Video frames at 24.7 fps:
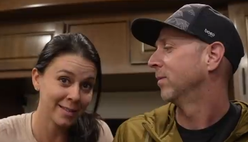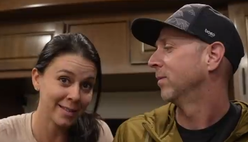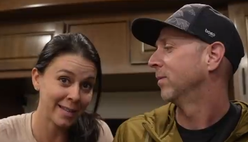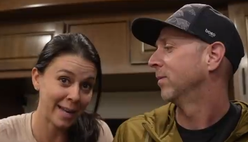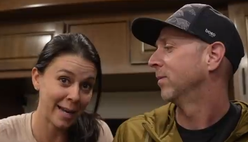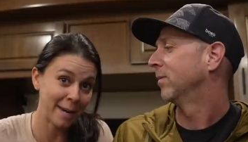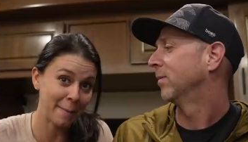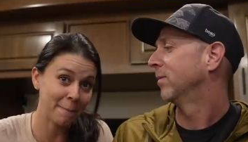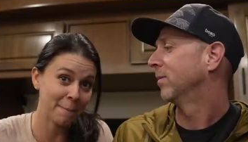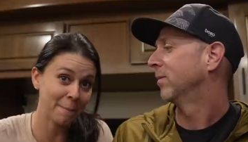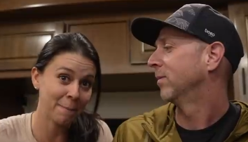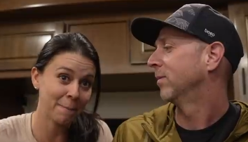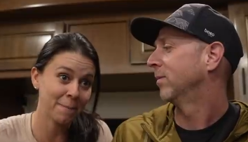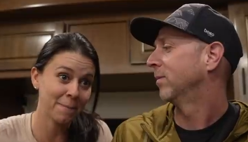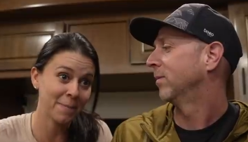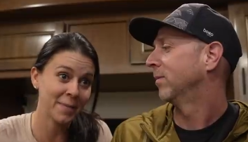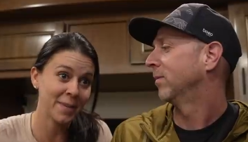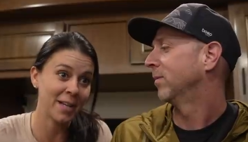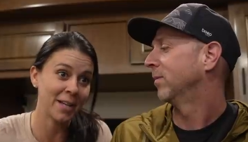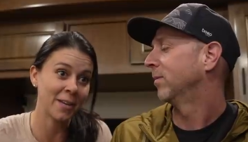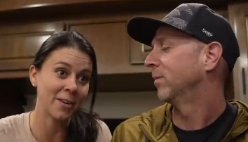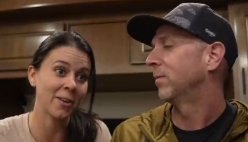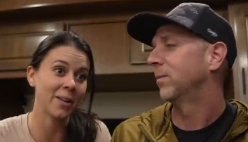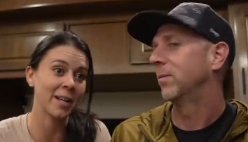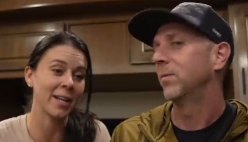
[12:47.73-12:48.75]
Speaker 1: name.
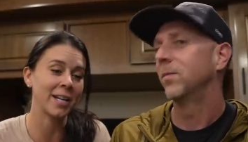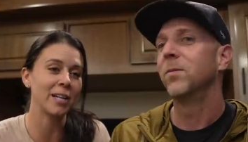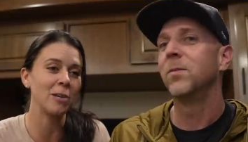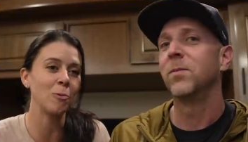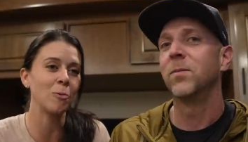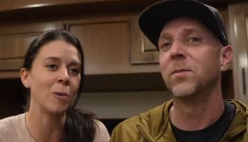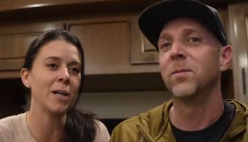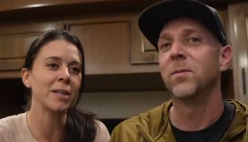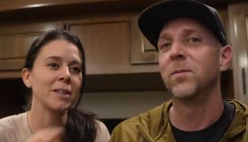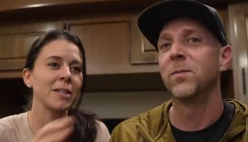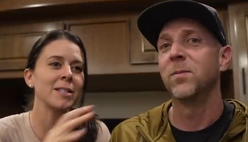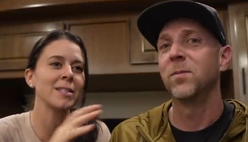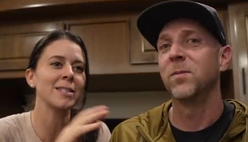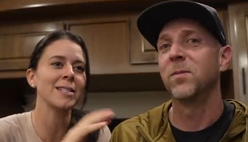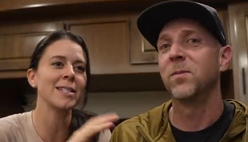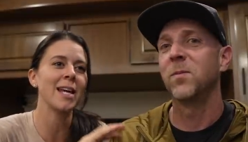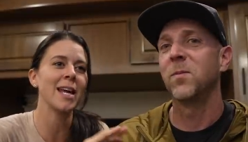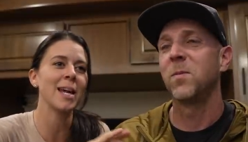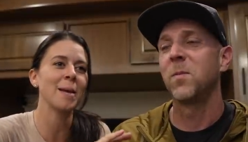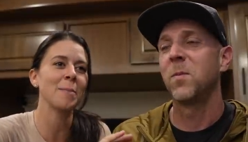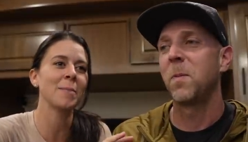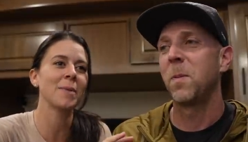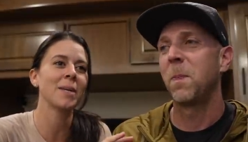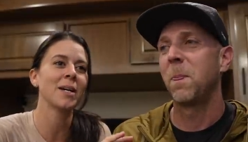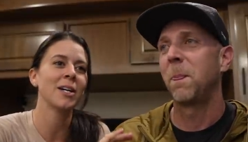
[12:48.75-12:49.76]
You know, like you want this
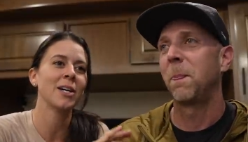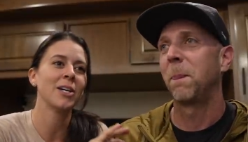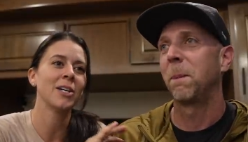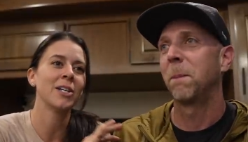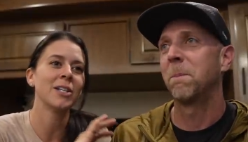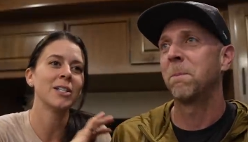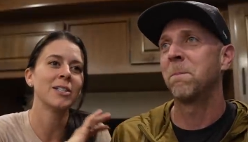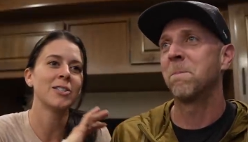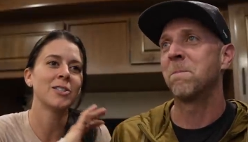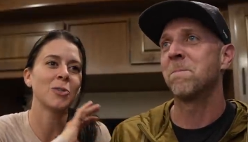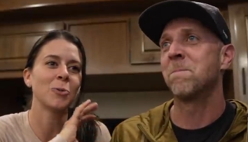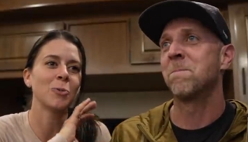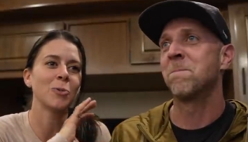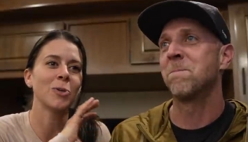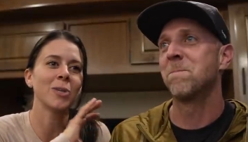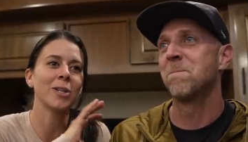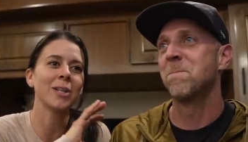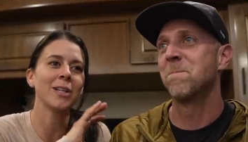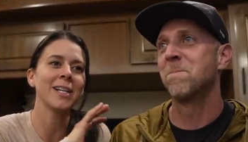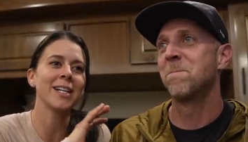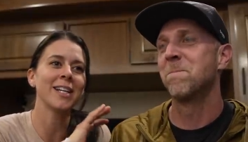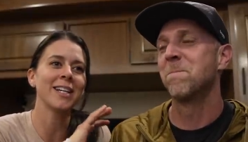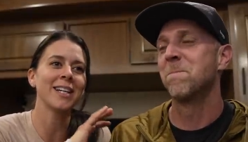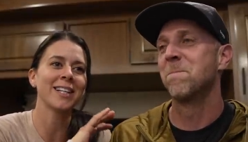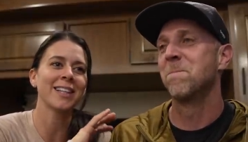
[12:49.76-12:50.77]
name to
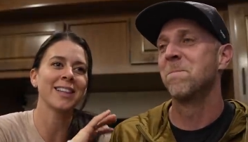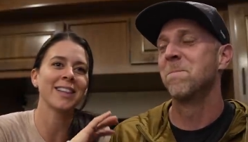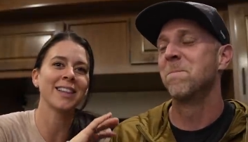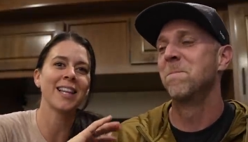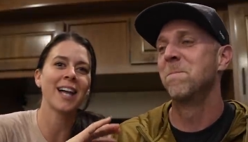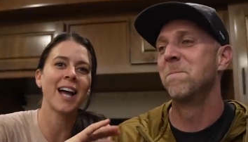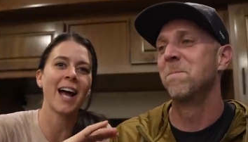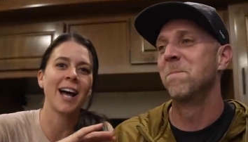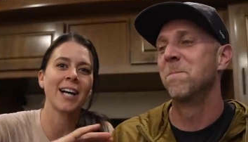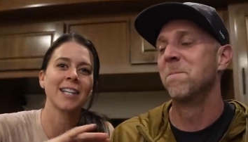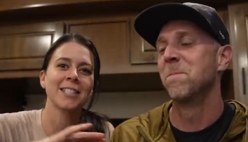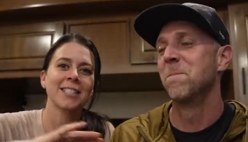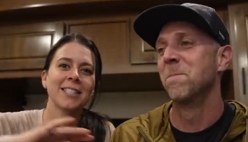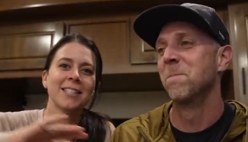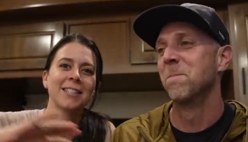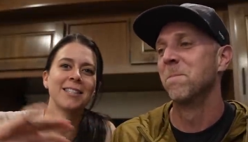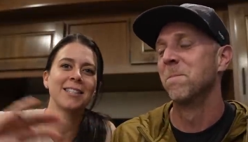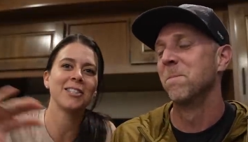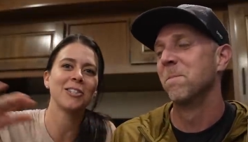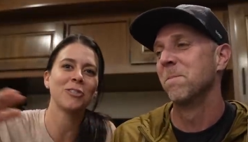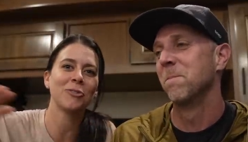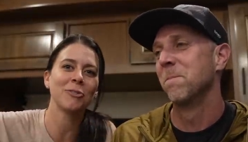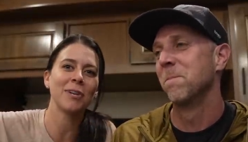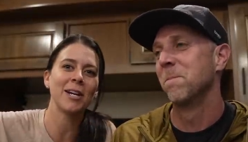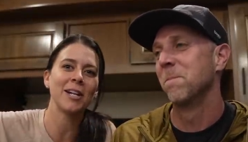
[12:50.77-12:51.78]
really last
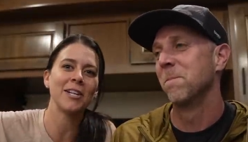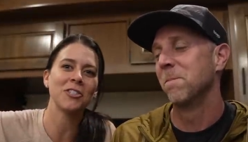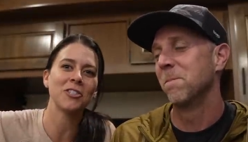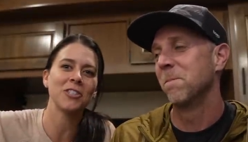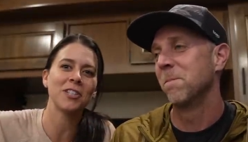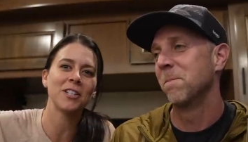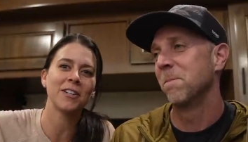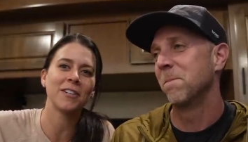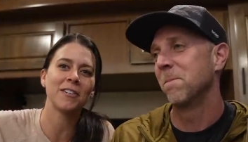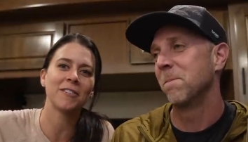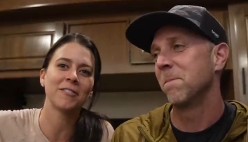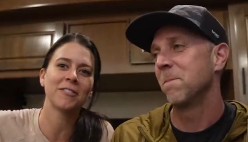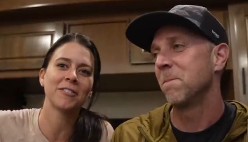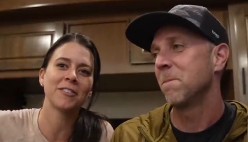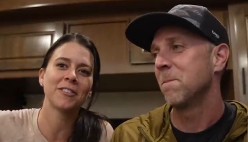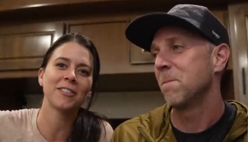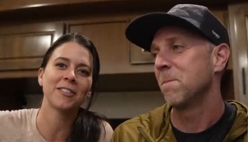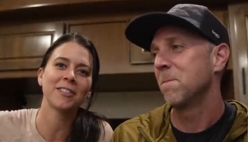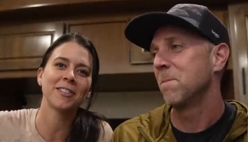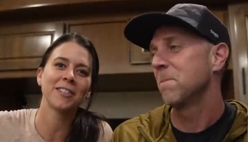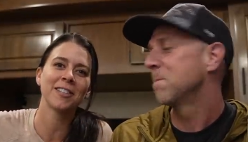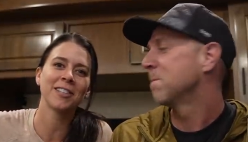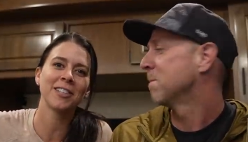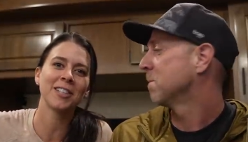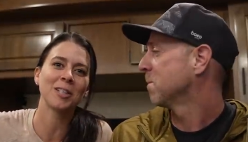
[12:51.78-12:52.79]
the duration of
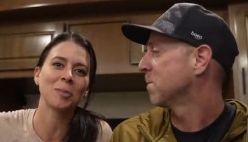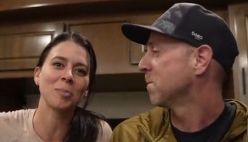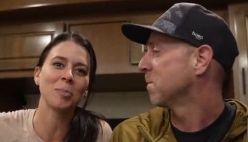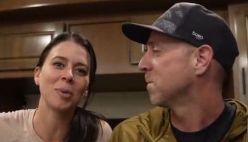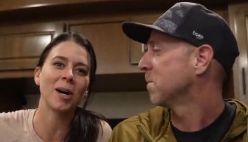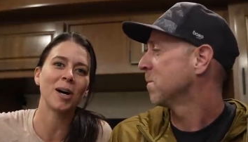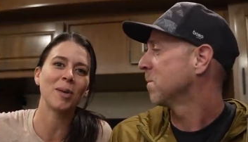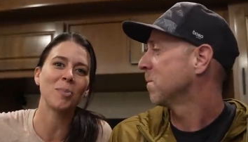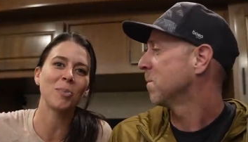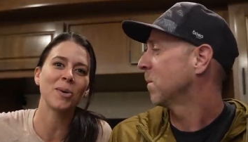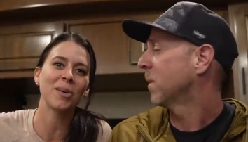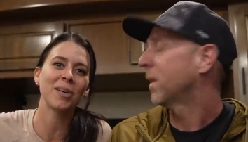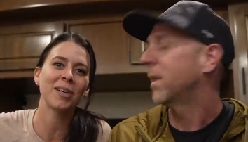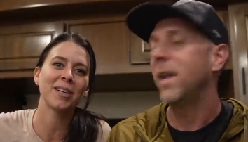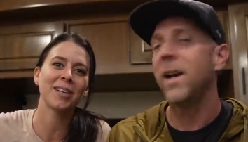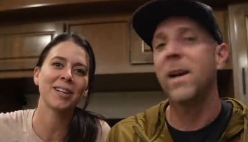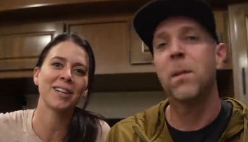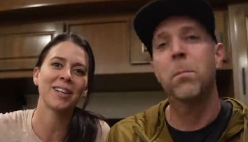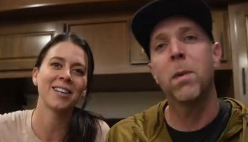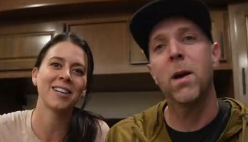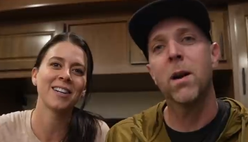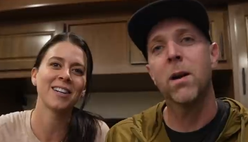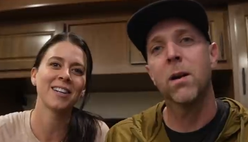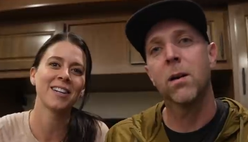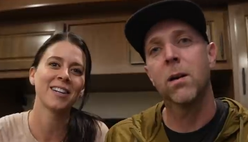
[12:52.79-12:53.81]
your pup.
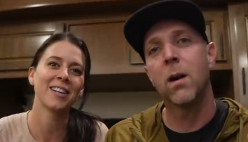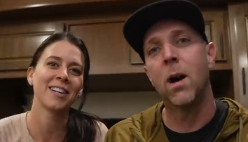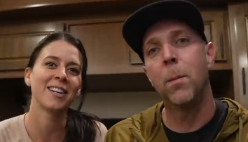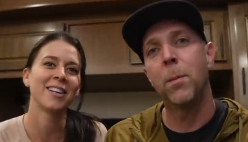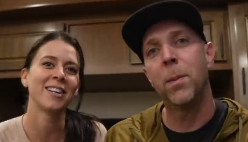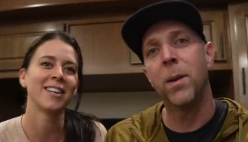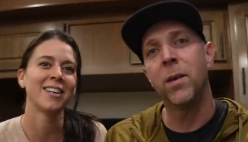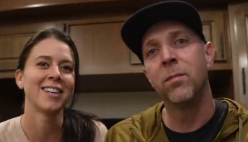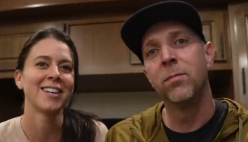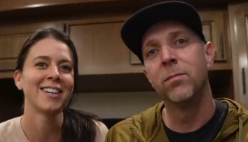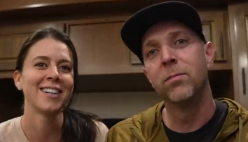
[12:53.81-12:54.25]
Speaker 2: Like Buttercup.